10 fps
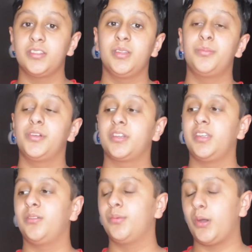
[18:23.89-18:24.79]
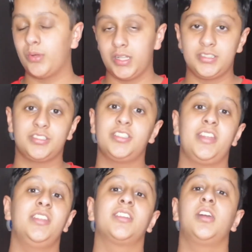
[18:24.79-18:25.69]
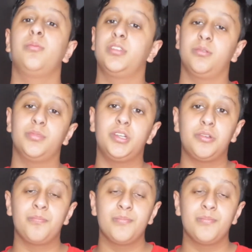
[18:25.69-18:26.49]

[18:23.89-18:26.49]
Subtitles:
on the book and about what I just said in the comments down below.